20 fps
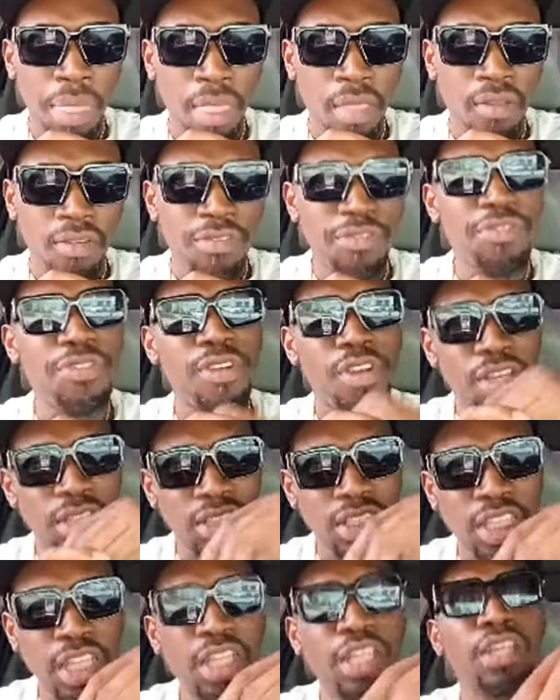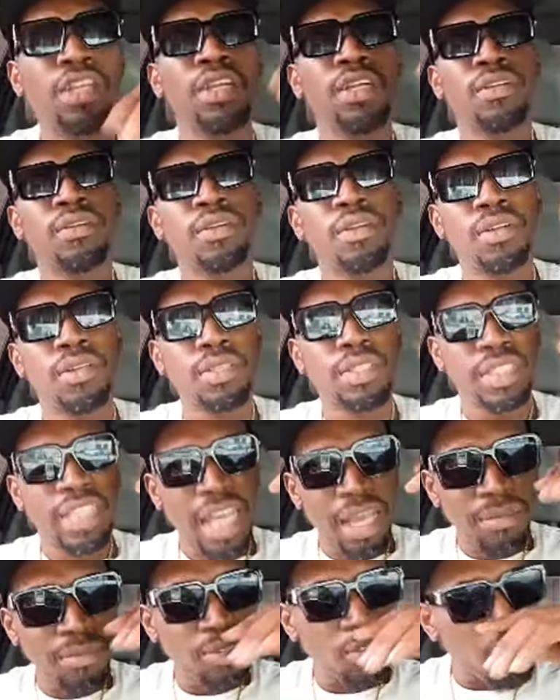First thing,
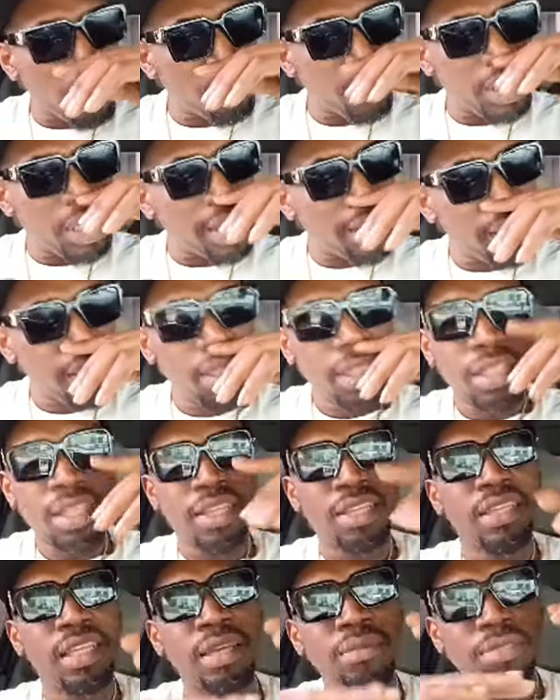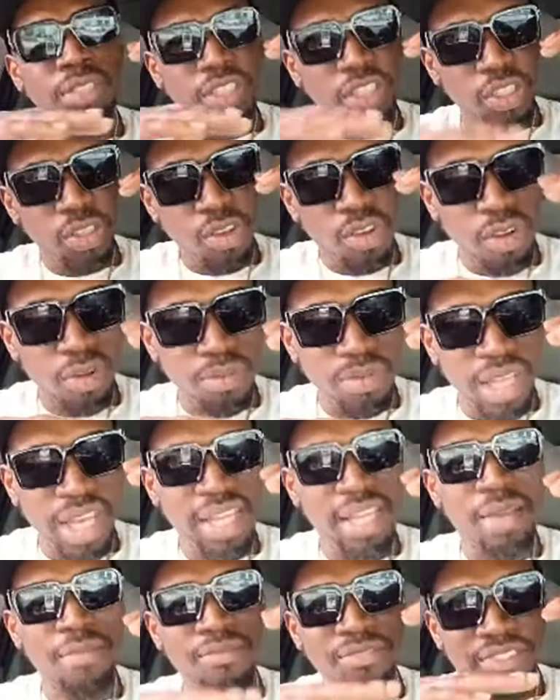them something there, them serum there,
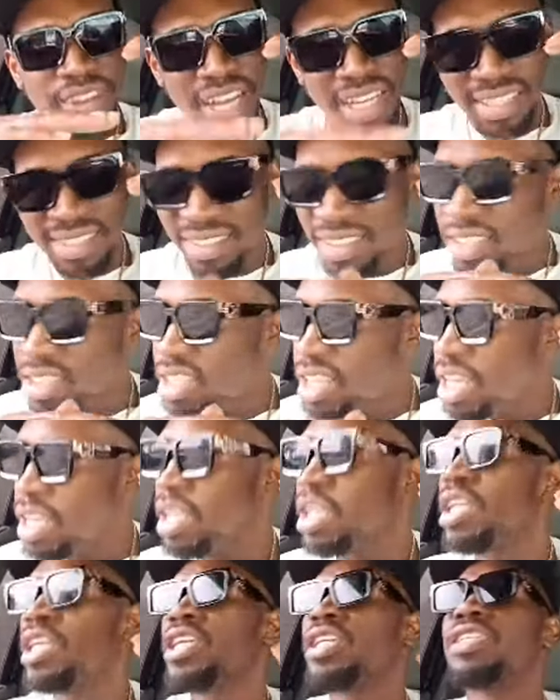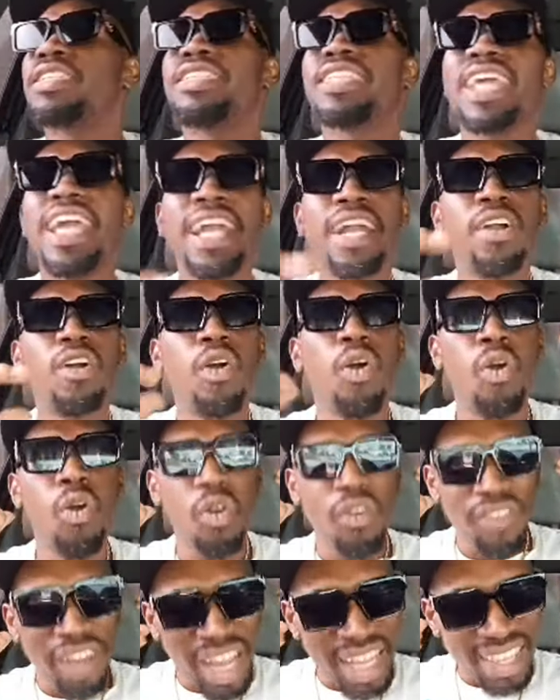them vaccine there, take
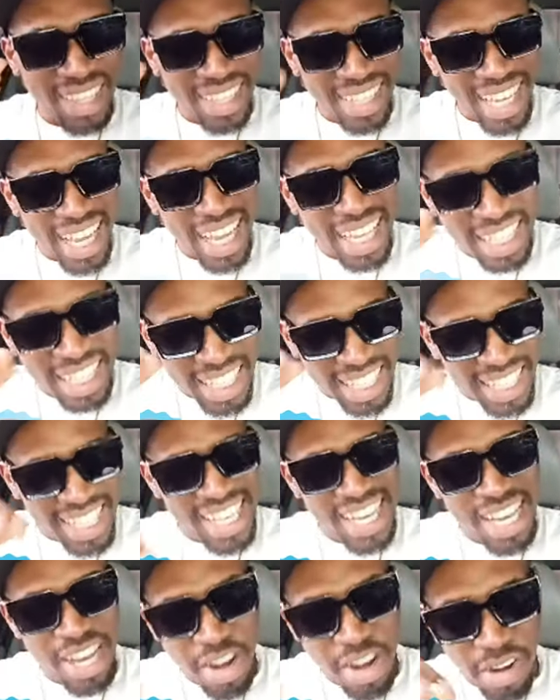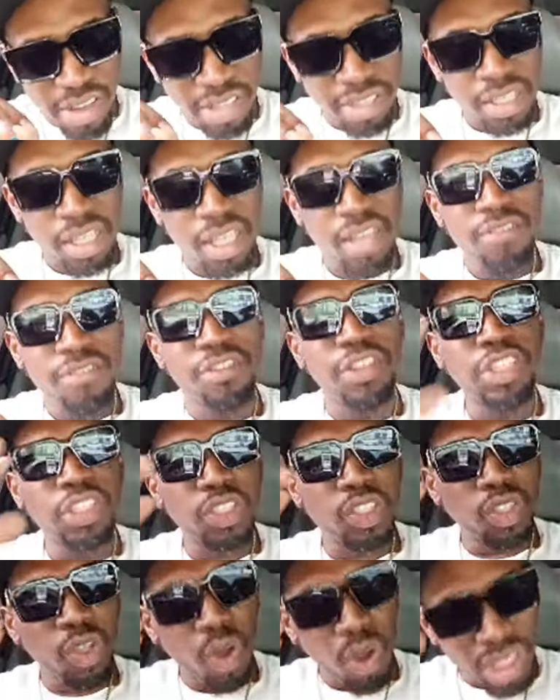over ten years for
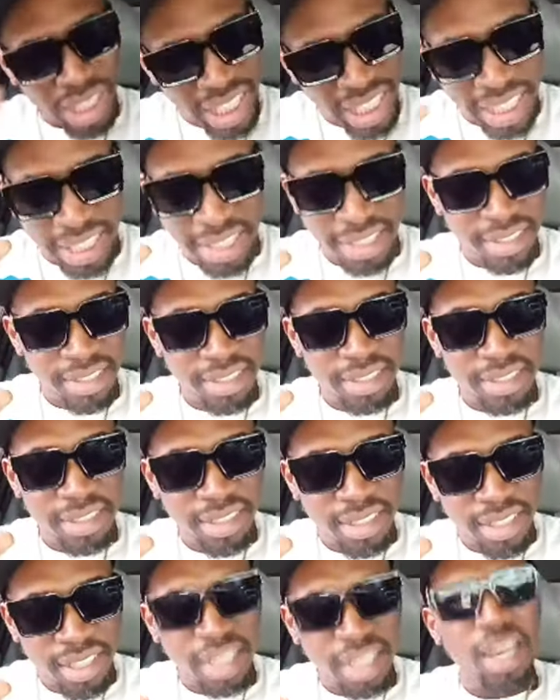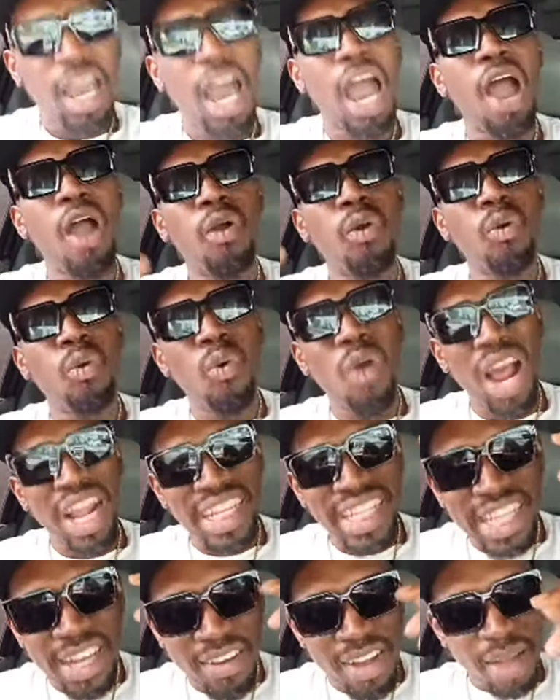study, and one
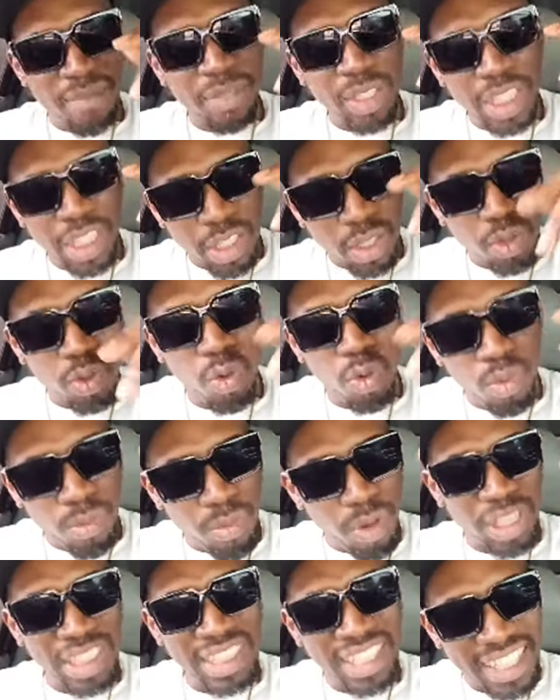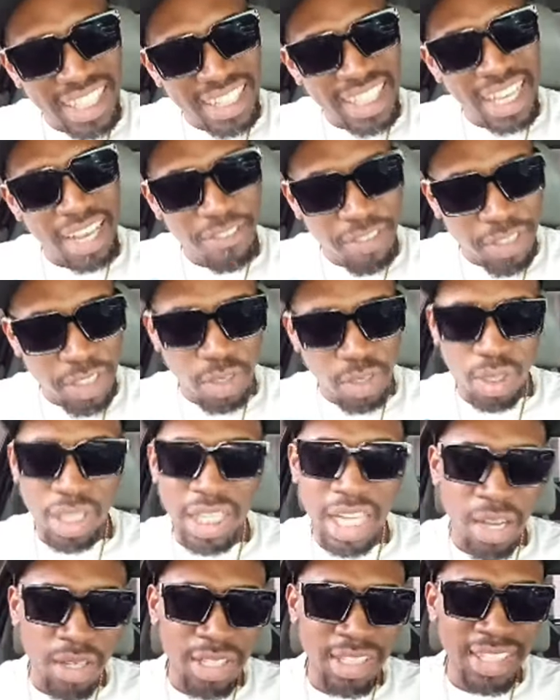year I must say two months it take for study
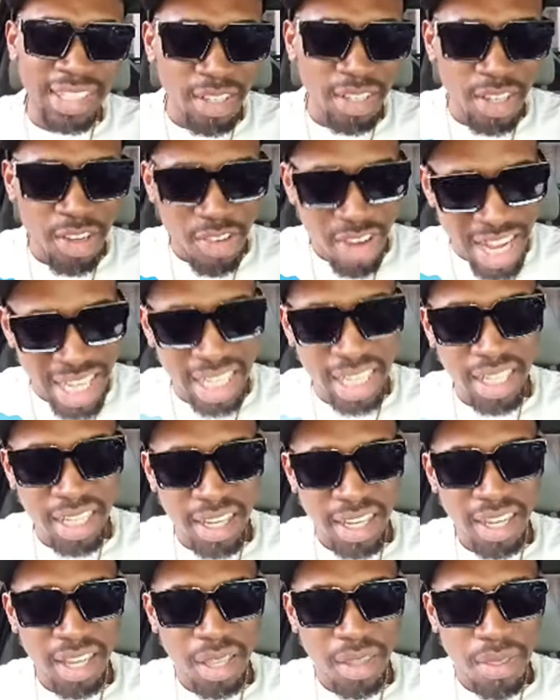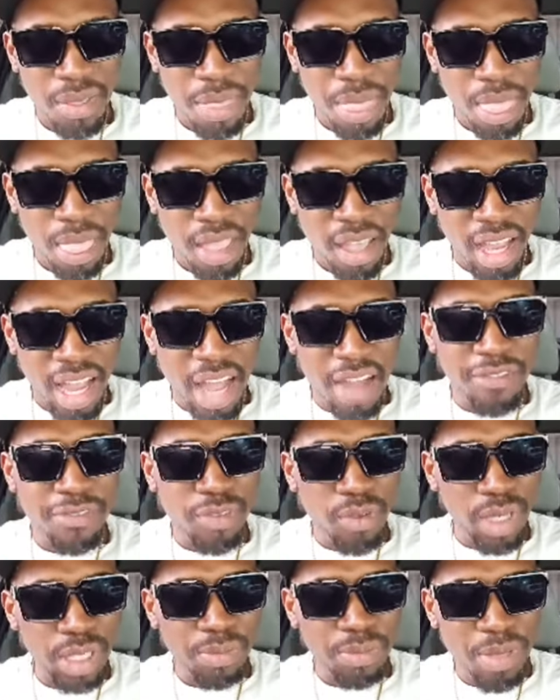and sound already, and
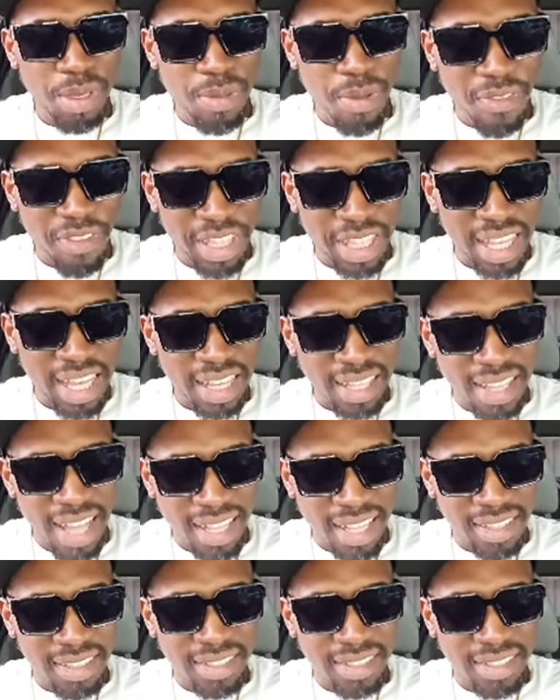force people to take that.